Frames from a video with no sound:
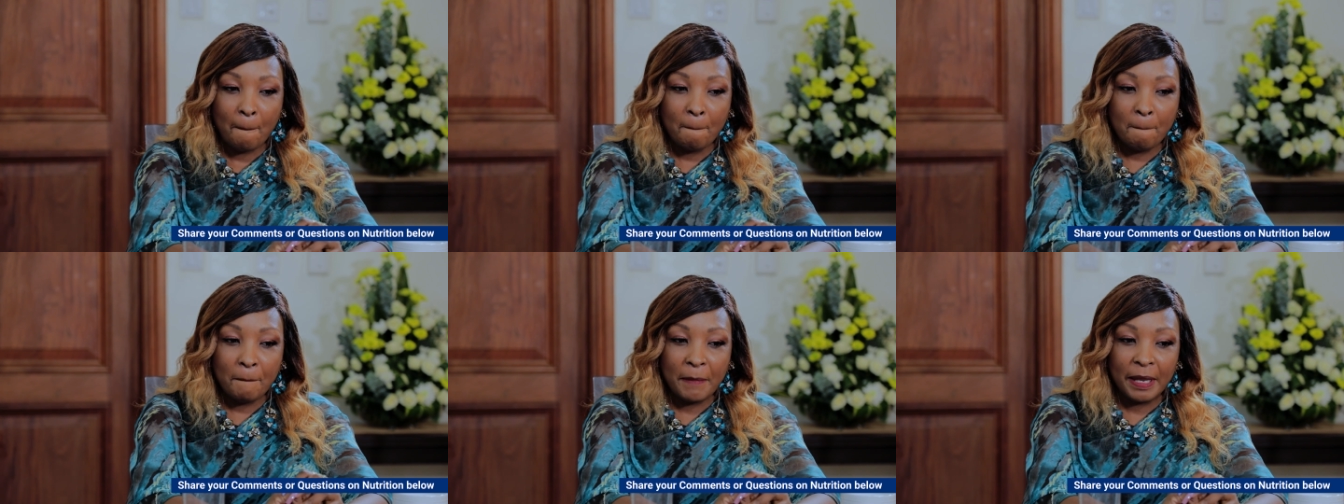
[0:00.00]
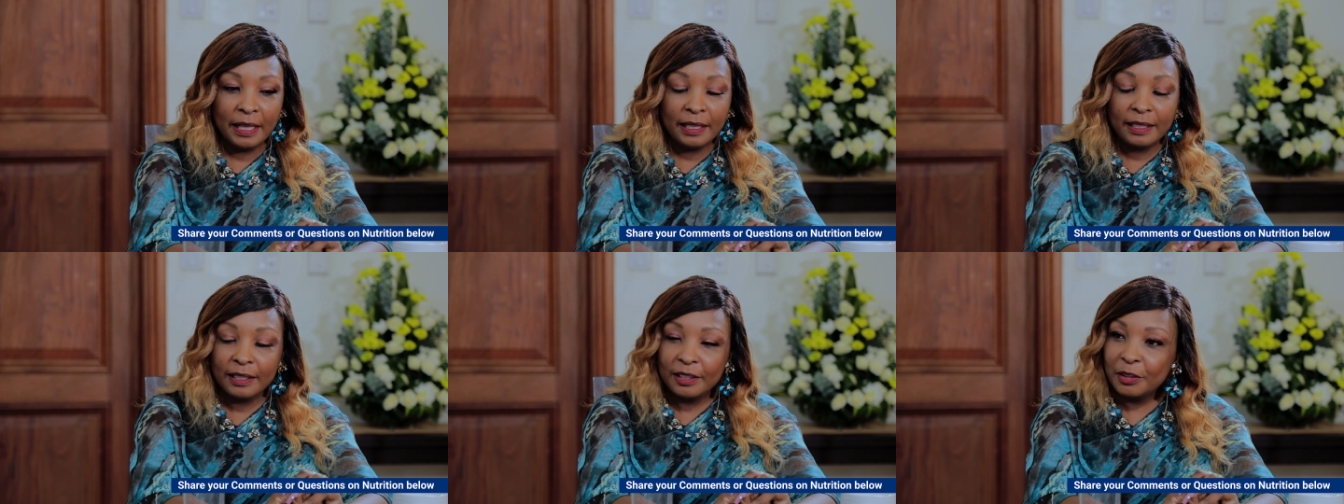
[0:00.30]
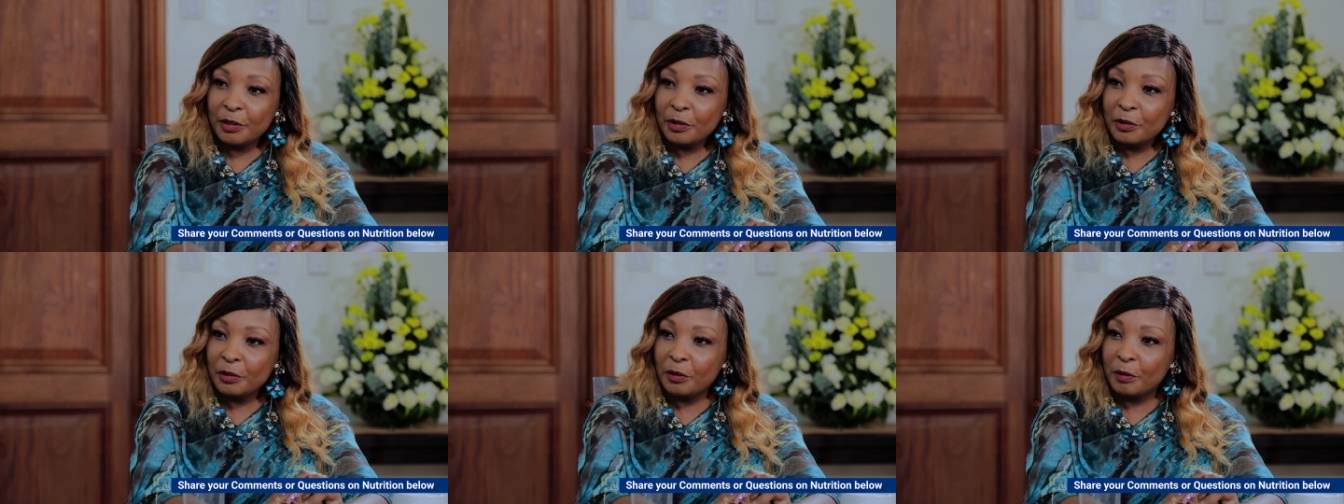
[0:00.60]
milk
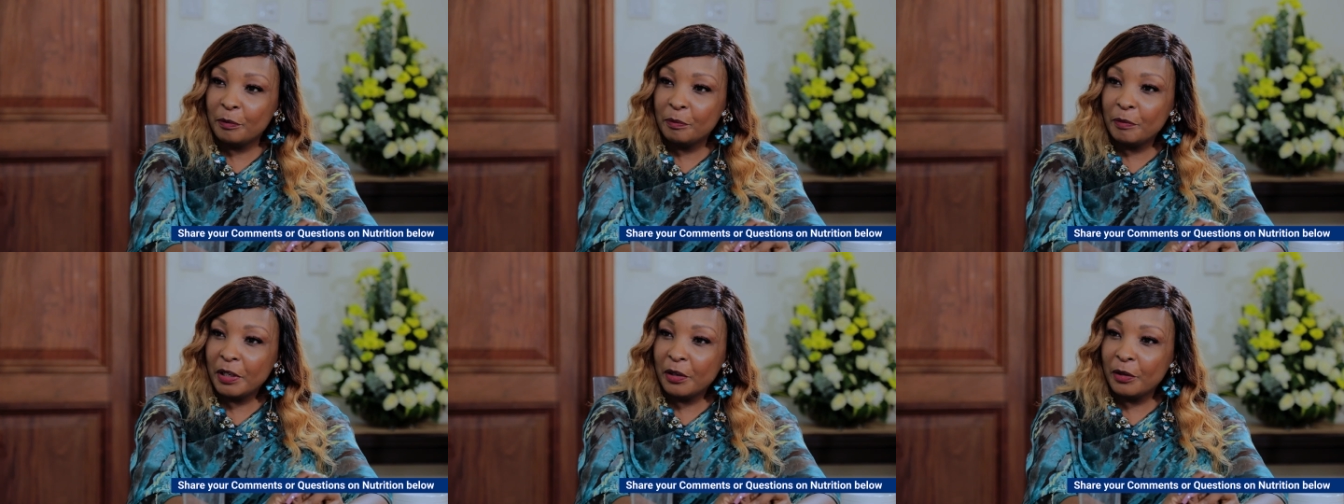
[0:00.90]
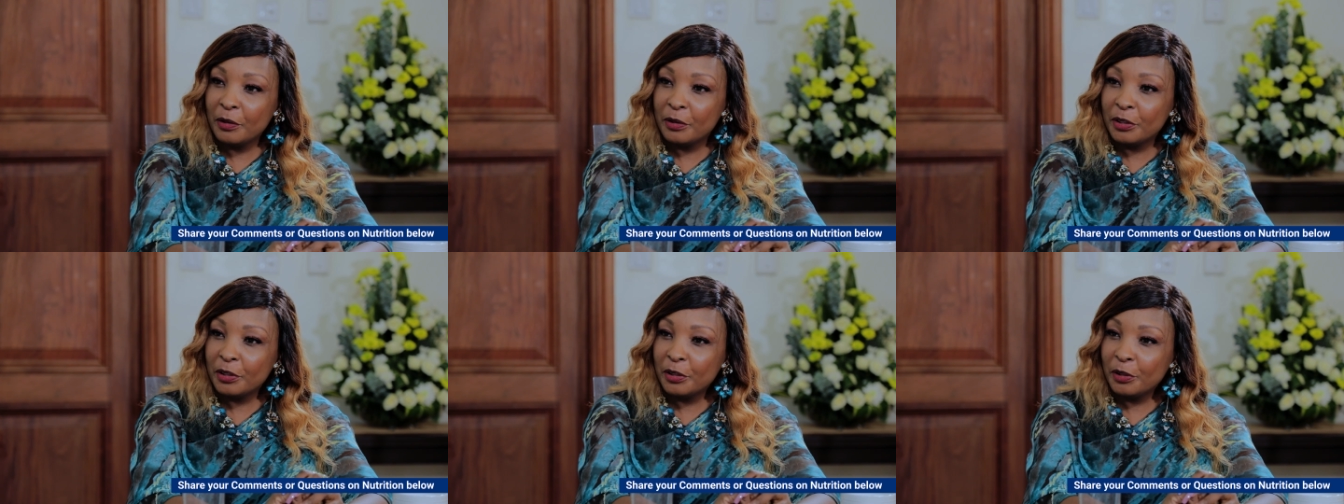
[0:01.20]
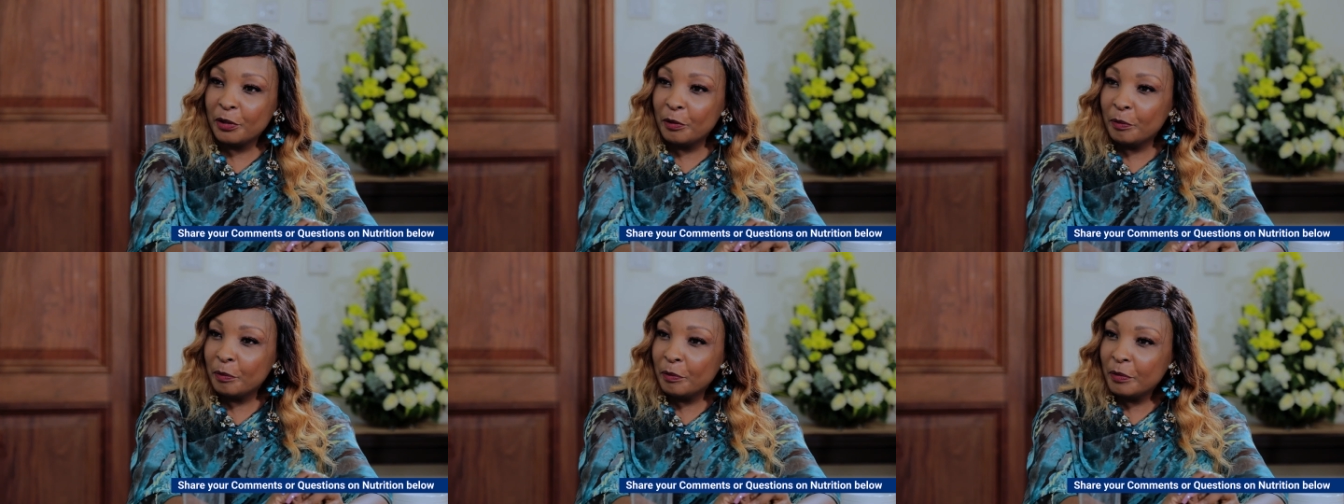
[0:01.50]
should not be
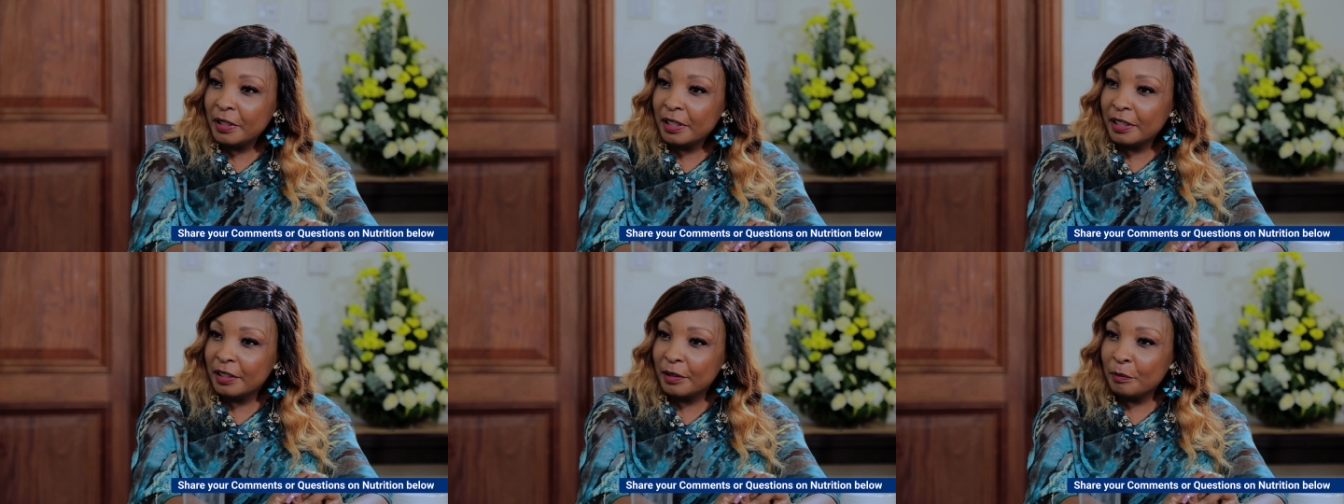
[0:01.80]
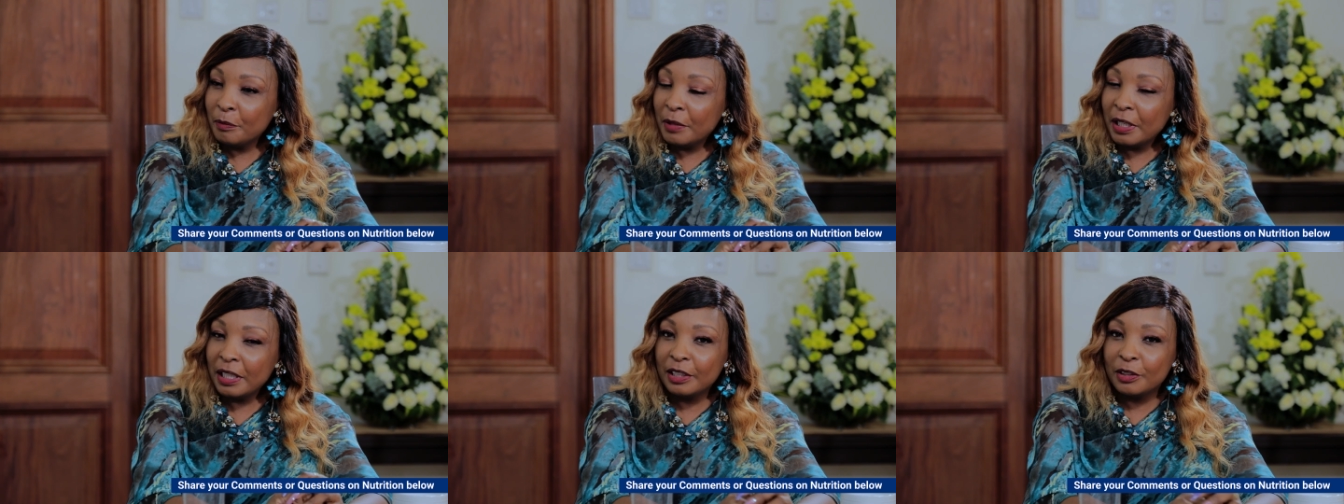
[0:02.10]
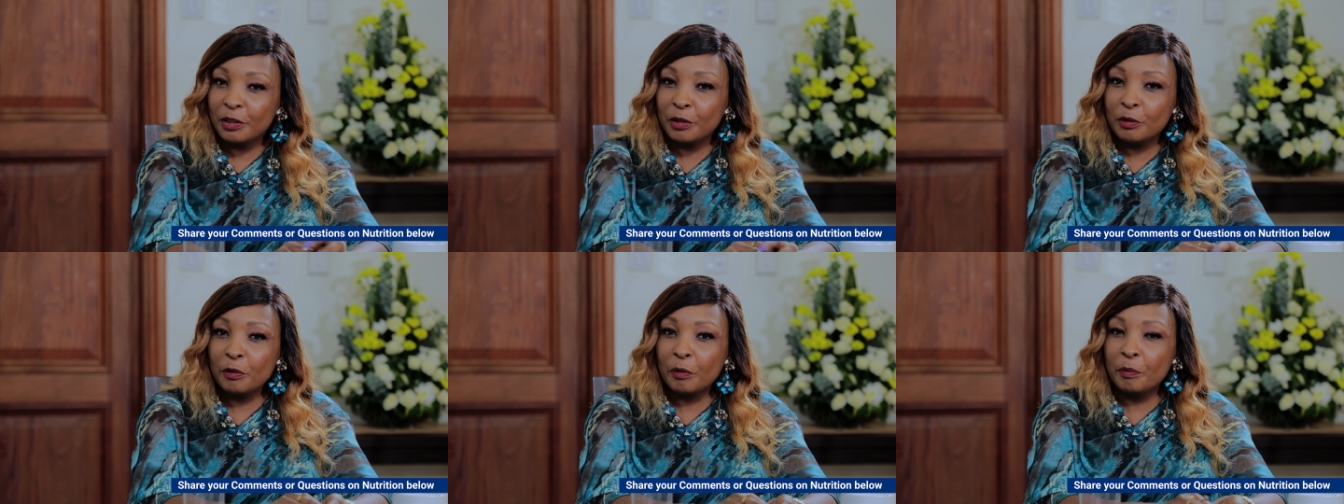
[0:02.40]
consumed,
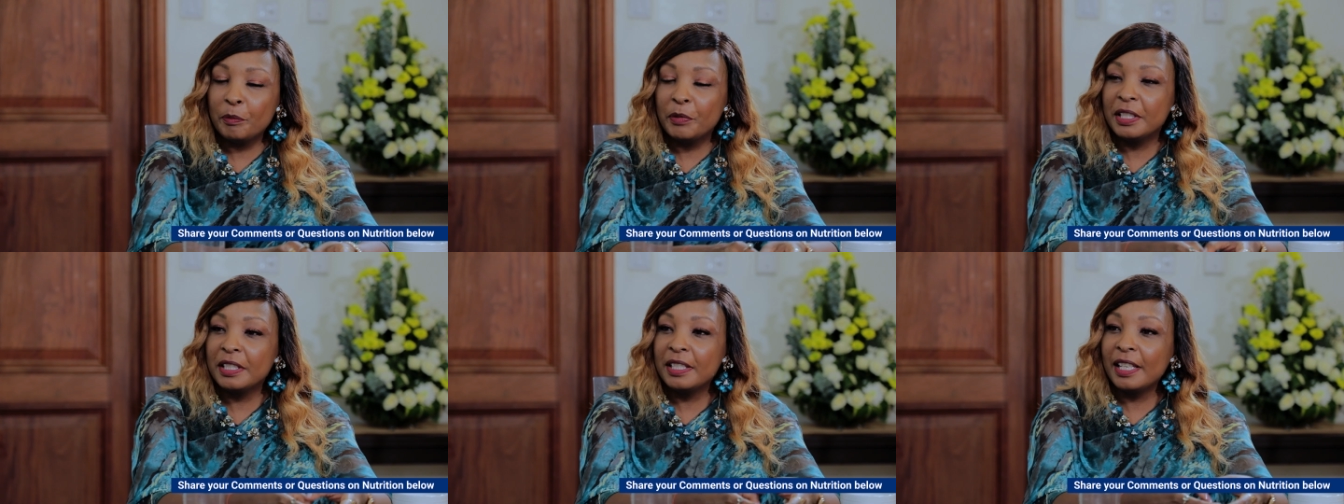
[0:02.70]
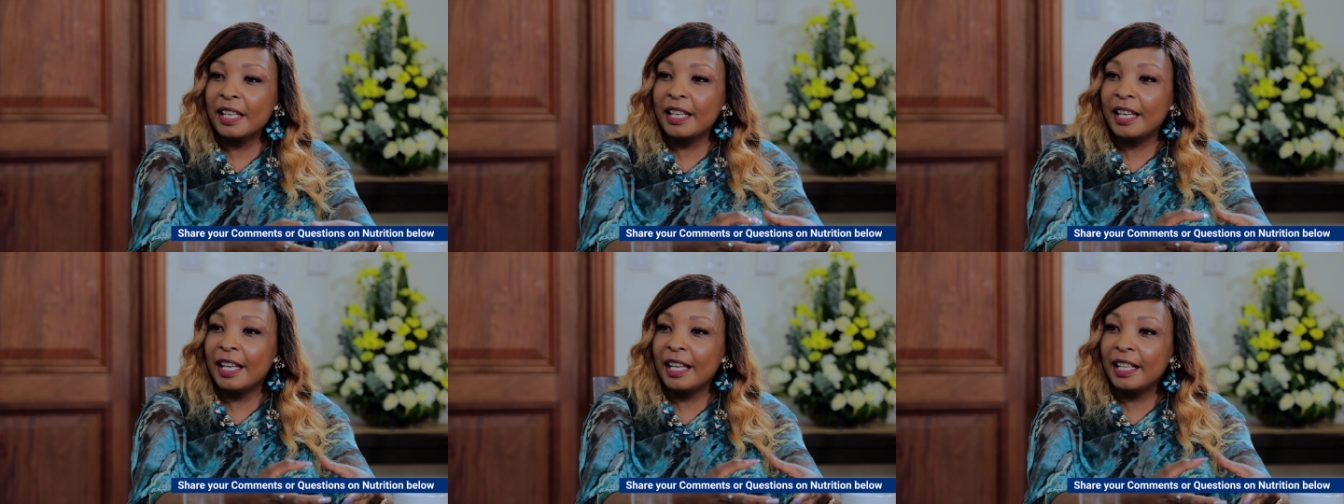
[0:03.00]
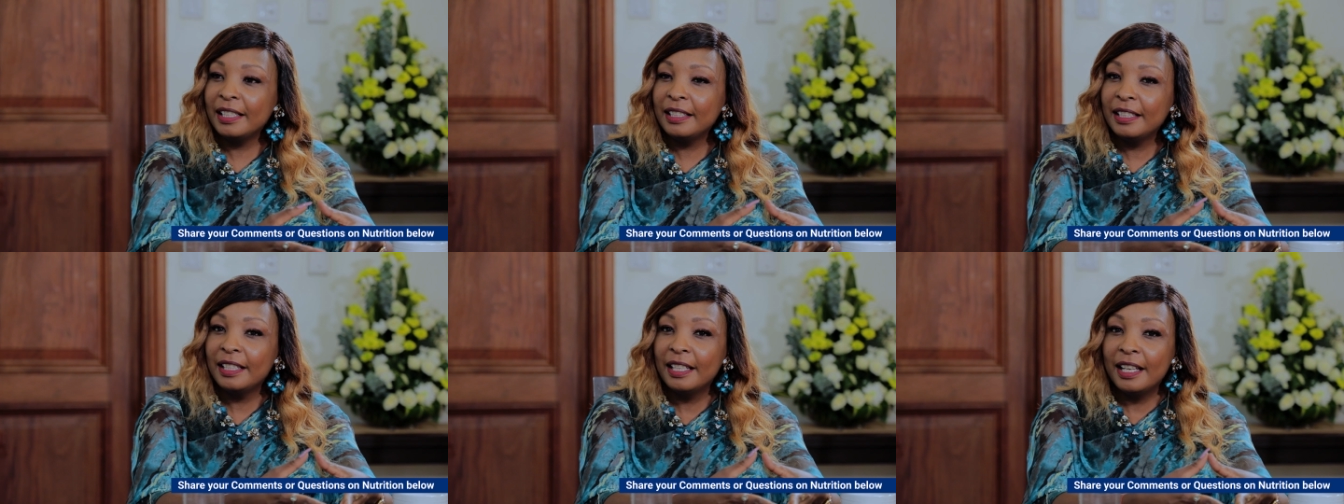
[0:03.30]
milk should not be
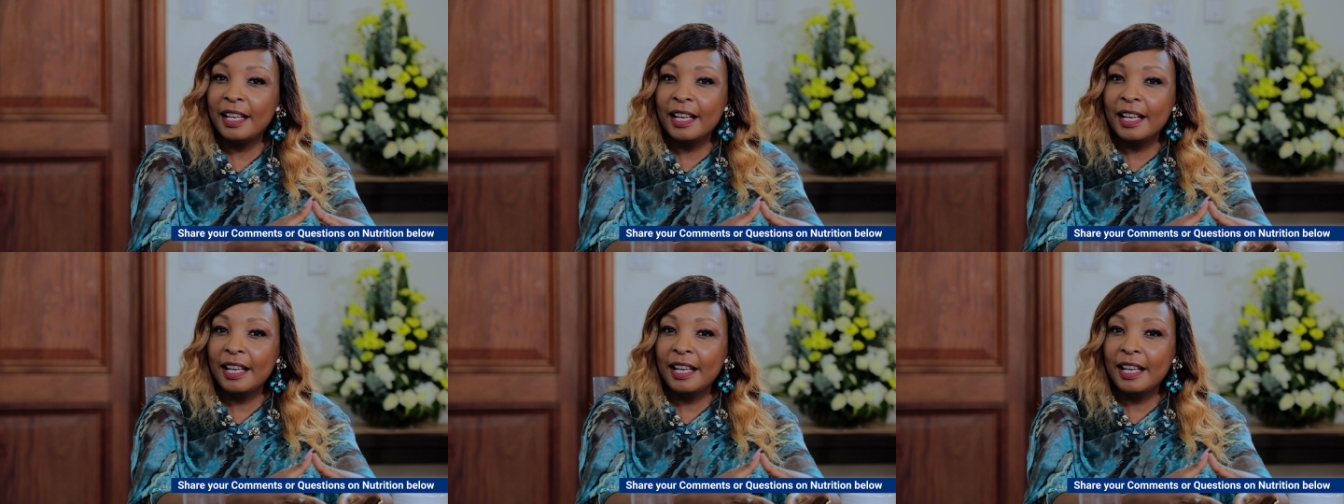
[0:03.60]
taken.